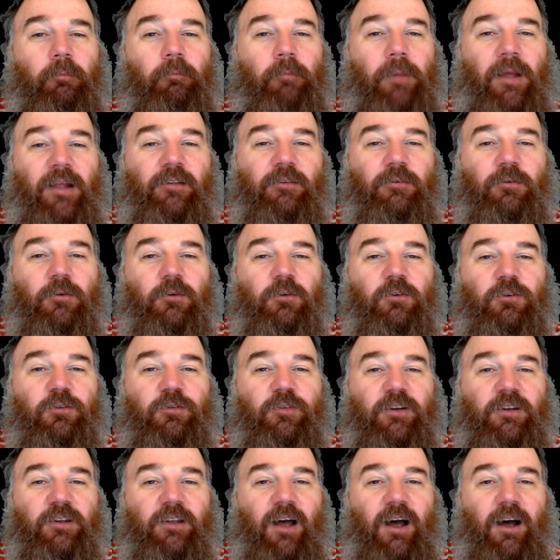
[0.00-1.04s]
pencils
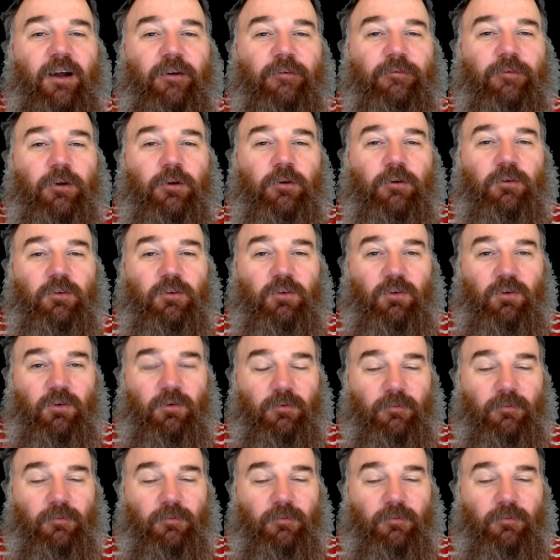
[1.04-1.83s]
for data vaults.